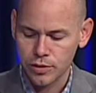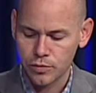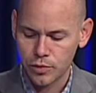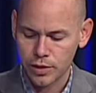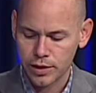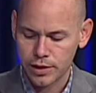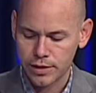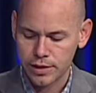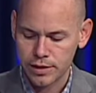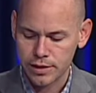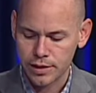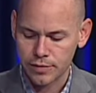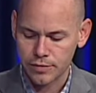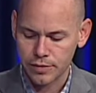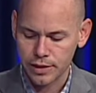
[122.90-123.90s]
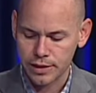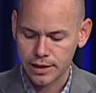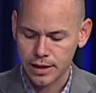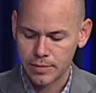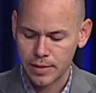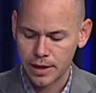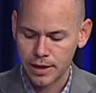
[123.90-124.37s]
of wickedness afflict
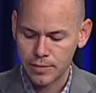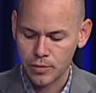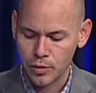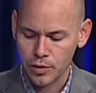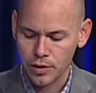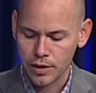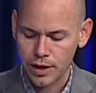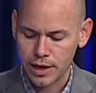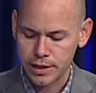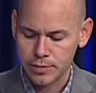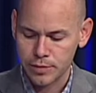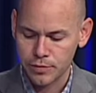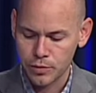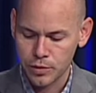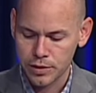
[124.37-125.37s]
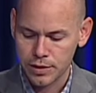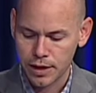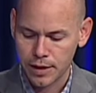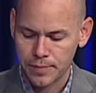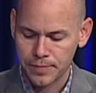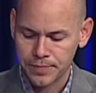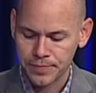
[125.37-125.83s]
them any more, as before
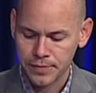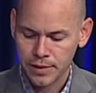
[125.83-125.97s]
time.